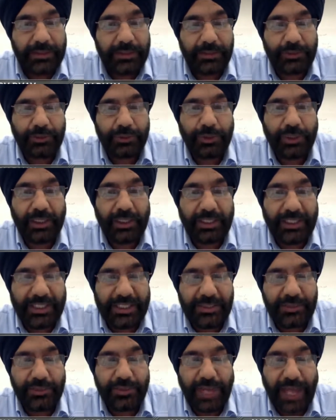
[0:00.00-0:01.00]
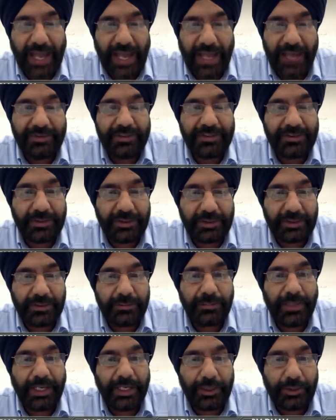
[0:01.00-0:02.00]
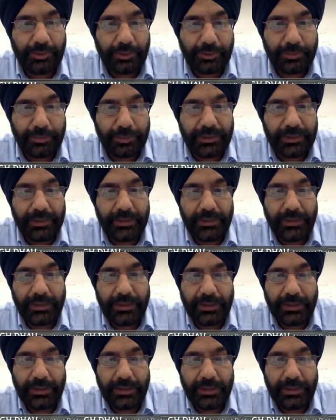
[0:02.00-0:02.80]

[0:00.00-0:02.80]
the soil needs to have a certain microbial